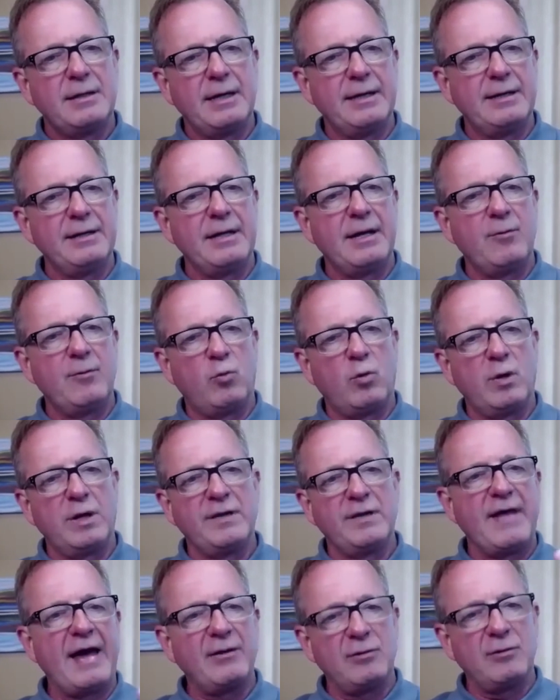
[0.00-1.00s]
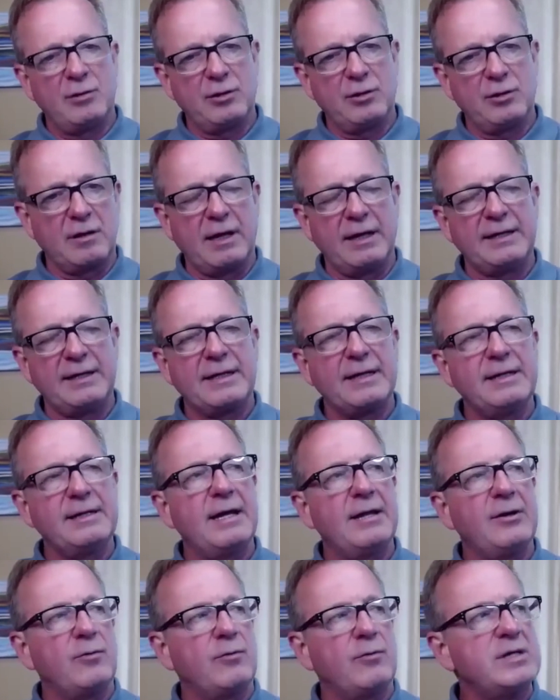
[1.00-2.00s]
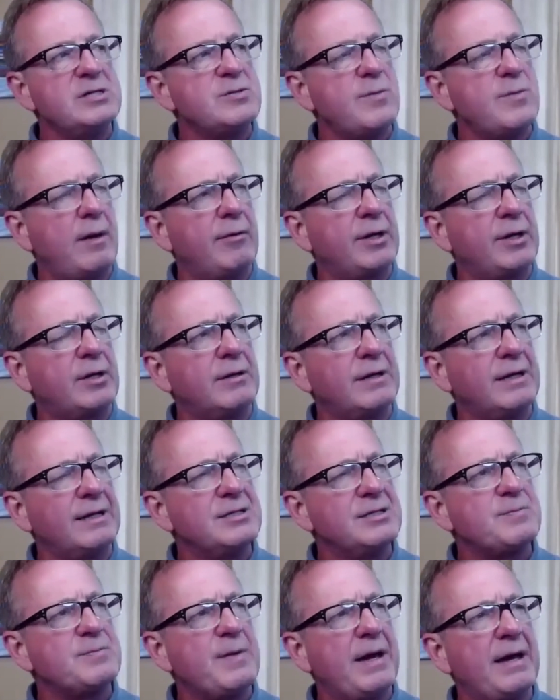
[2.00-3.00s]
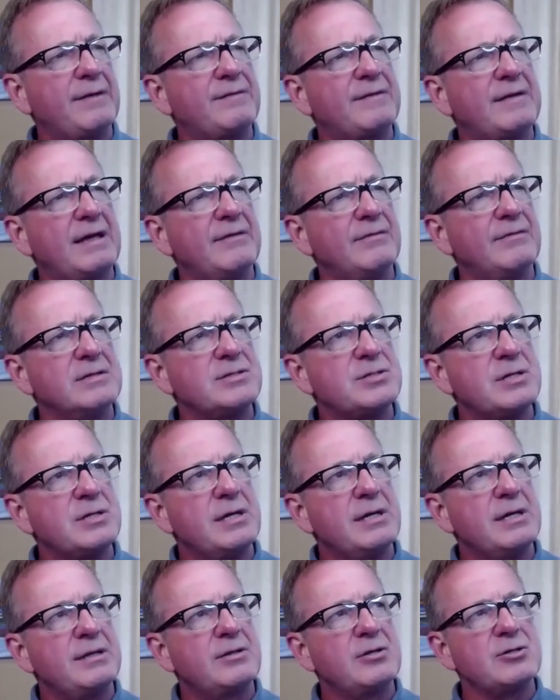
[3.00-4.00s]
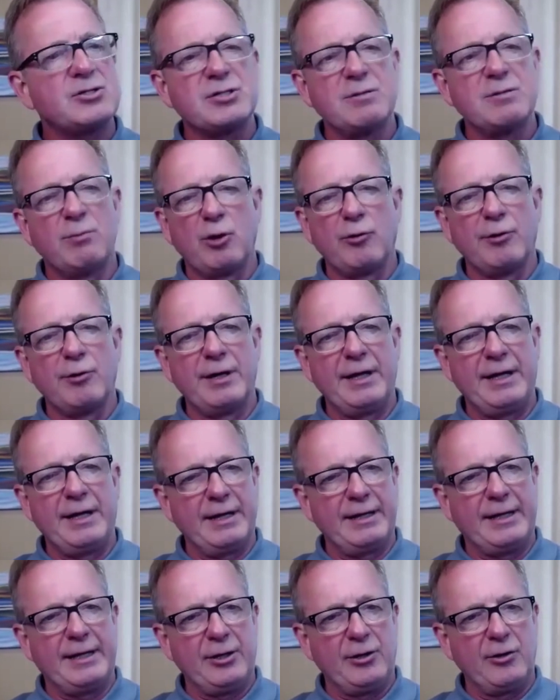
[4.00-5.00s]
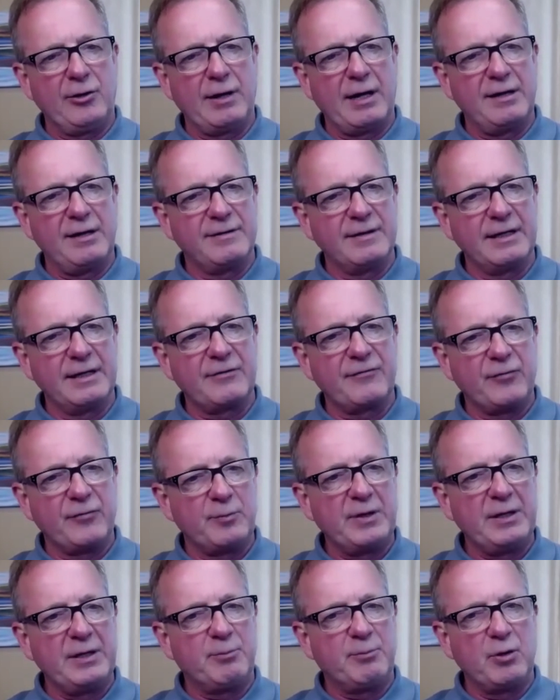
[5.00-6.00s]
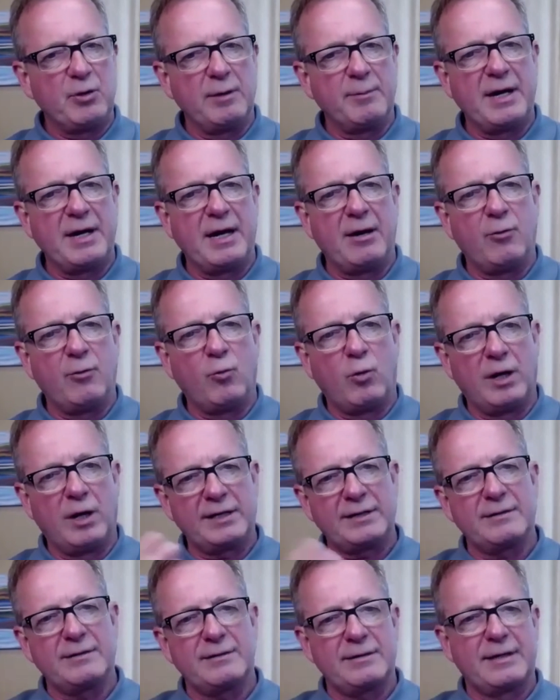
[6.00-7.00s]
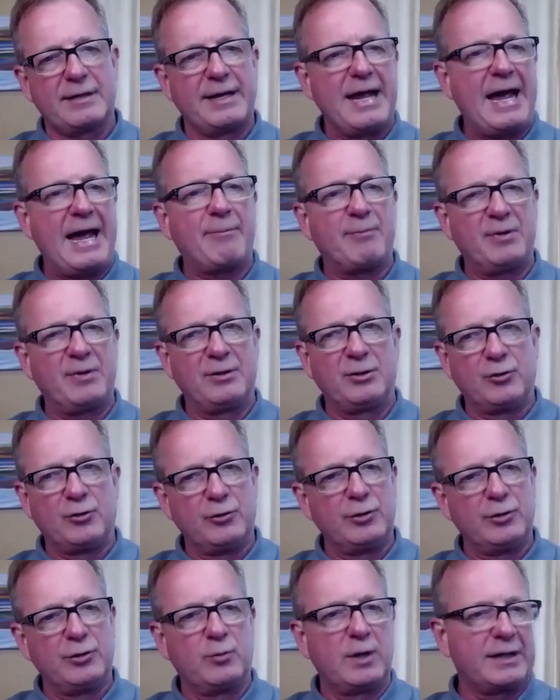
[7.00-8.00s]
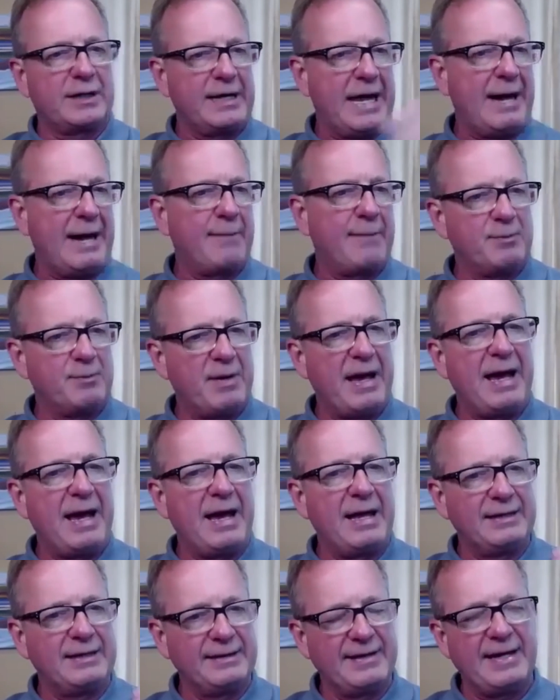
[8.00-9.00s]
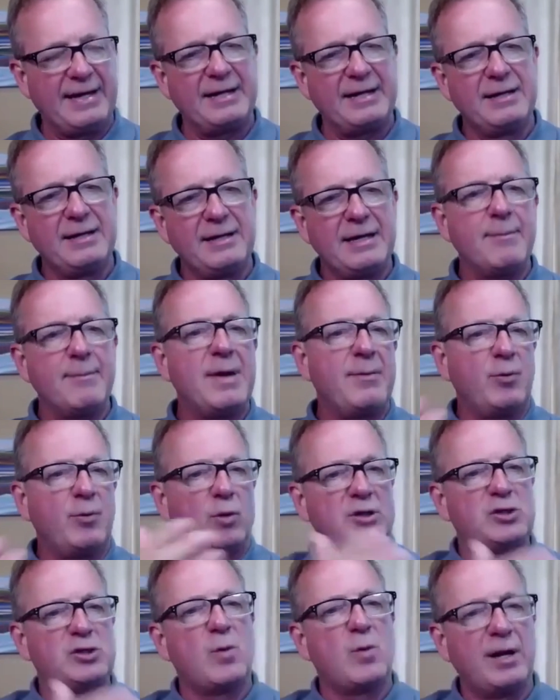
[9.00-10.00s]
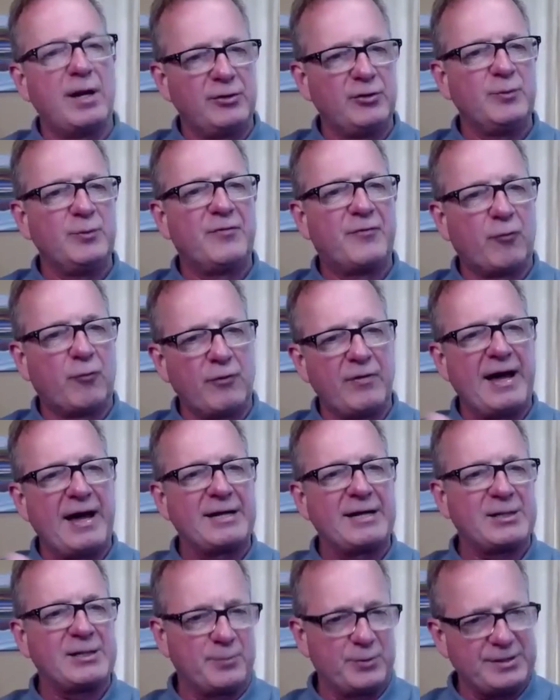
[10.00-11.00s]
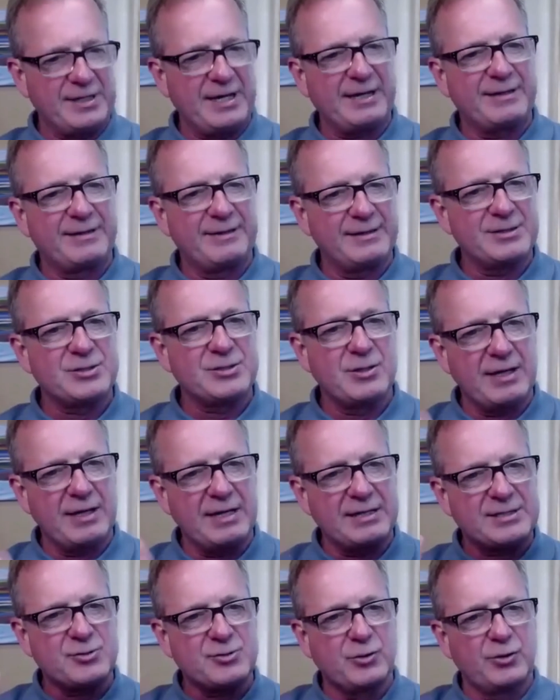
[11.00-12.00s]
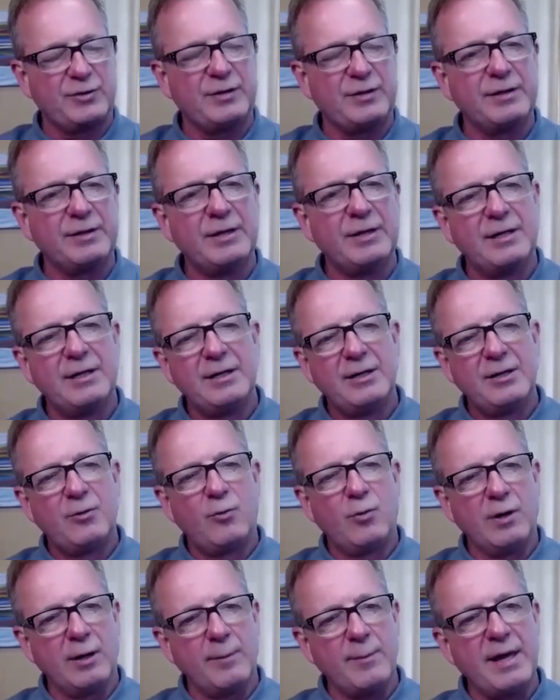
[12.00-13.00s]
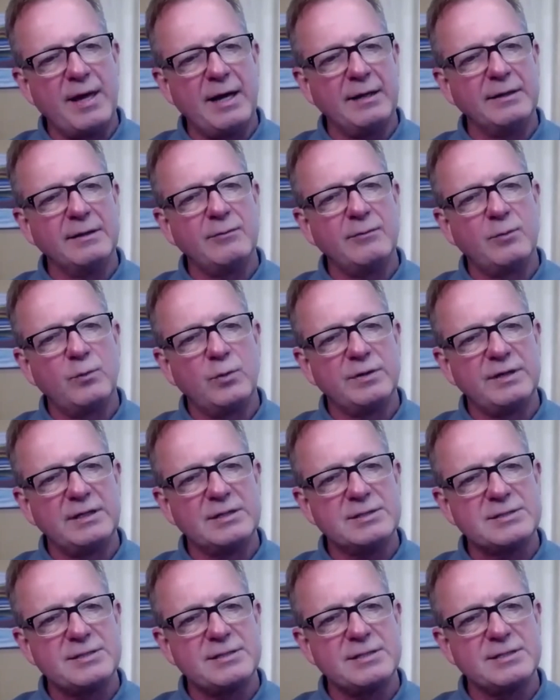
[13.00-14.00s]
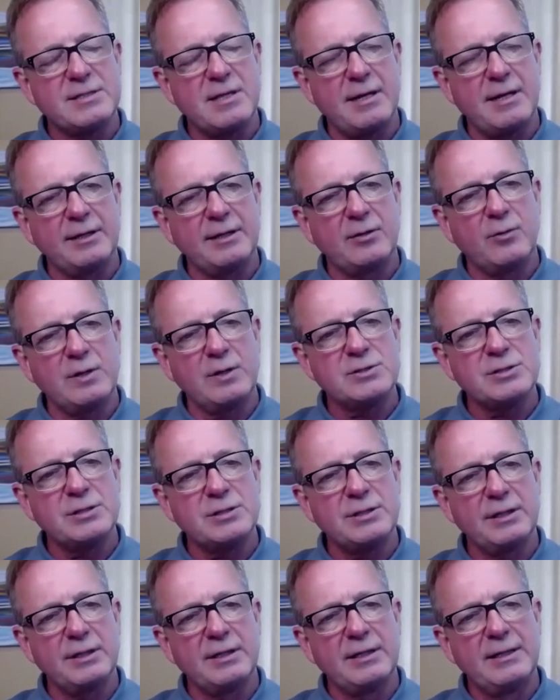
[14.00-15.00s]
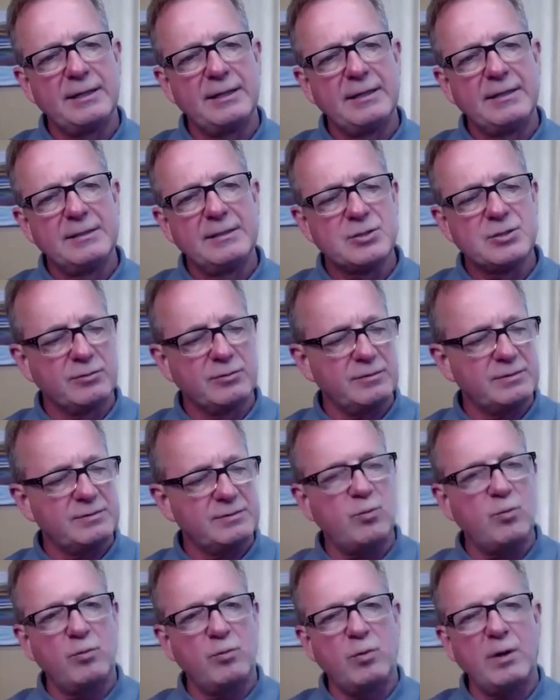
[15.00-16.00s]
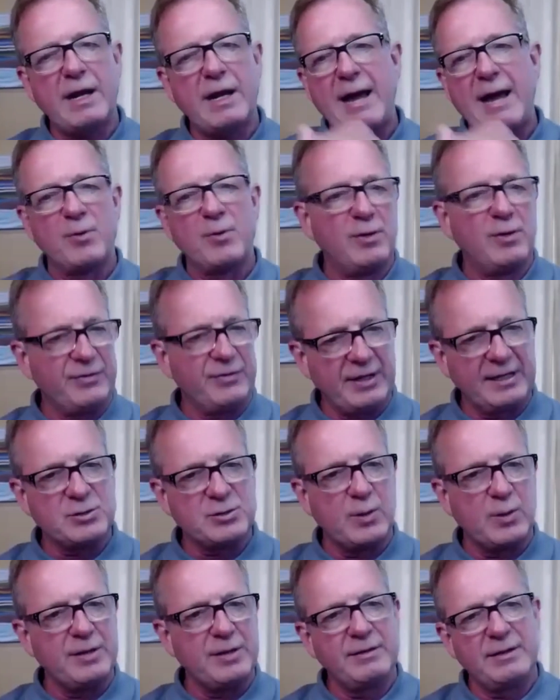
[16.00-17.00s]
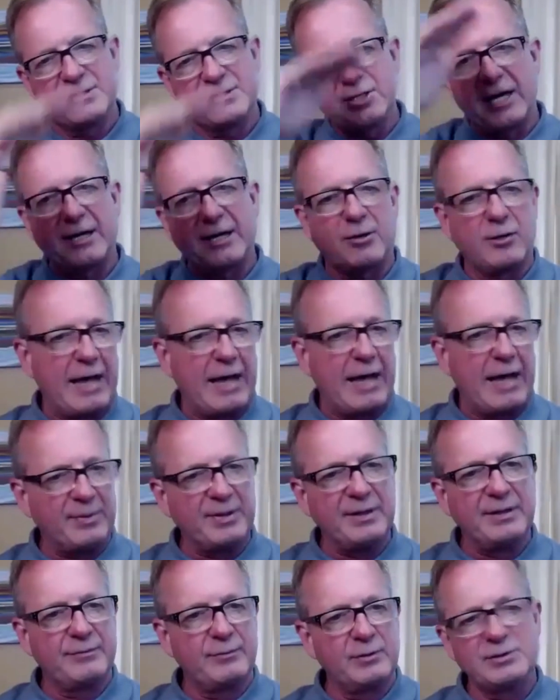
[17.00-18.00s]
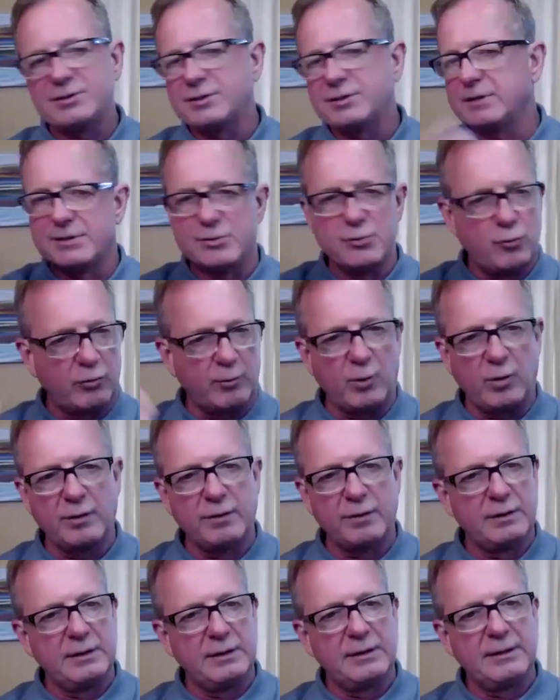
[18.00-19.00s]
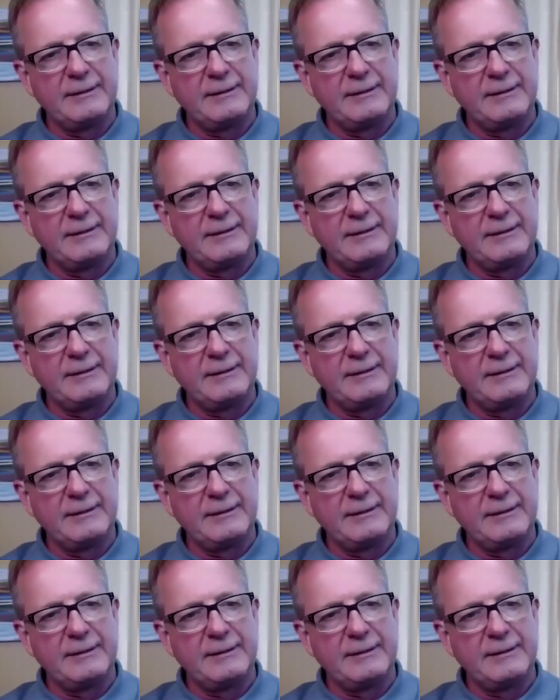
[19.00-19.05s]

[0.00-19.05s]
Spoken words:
and what did that look like? And the reason why I want to go down this path, Dave, is there's some learning here, I think, for people about what can happen good, what can happen bad in that, and maybe what you want to do before that to protect it. So that's sort of where I'm heading with this line of questioning. So what happened when the cycle happened, which is normal?